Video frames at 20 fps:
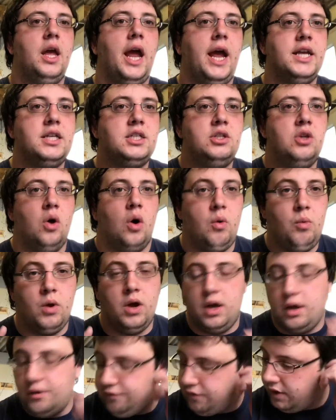It's not
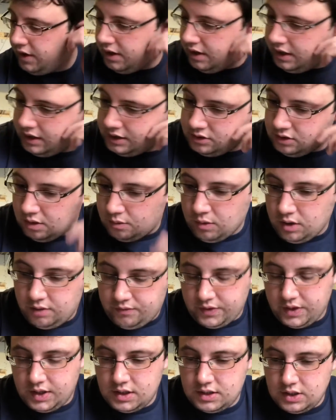worth it. It's not
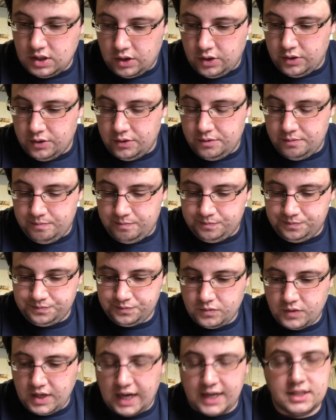worth it. So
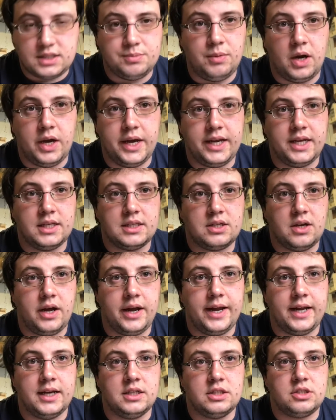that's my
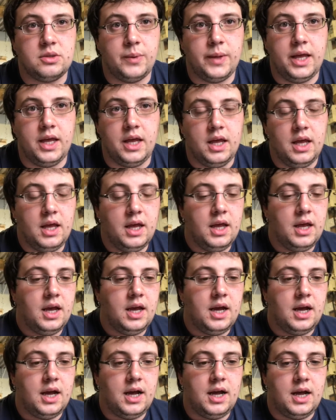insight into it.
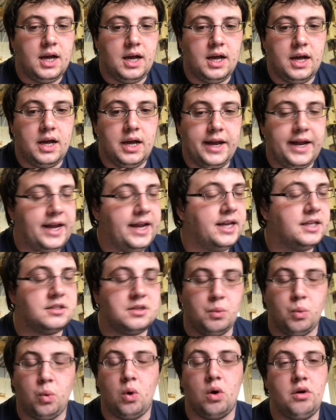Uh, it is
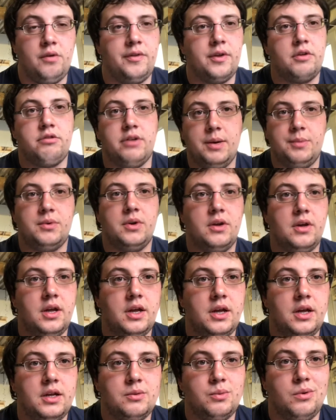the war of the crypto,
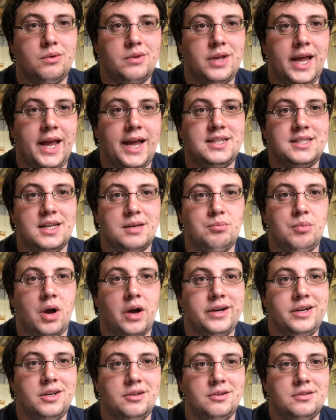uh, war of the ASIC
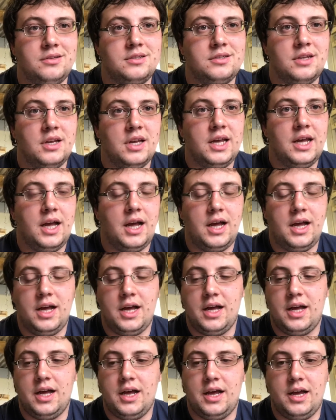miners,
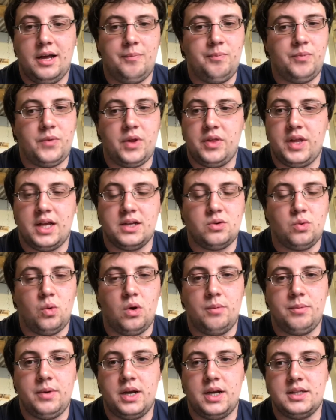um, and that's
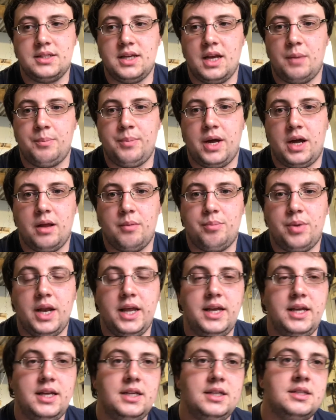all I'm going to say about it.
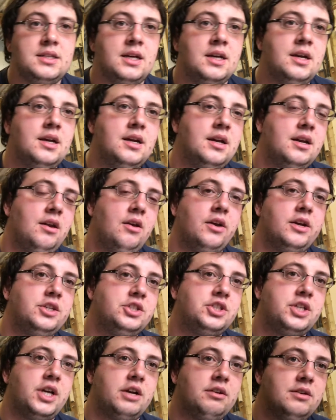Please uh, like,
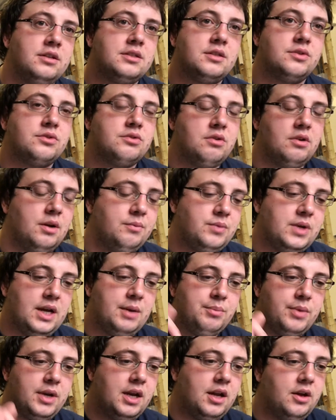share, and subscribe
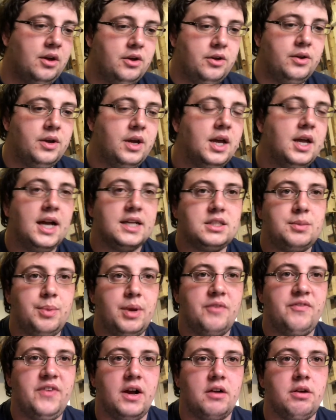down below. That's the
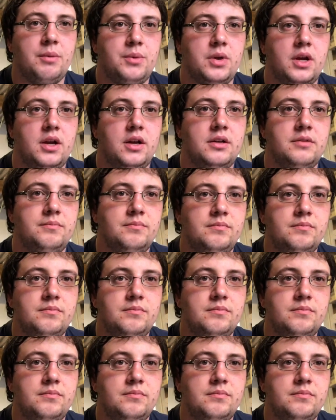Big Fat Crypto Guy.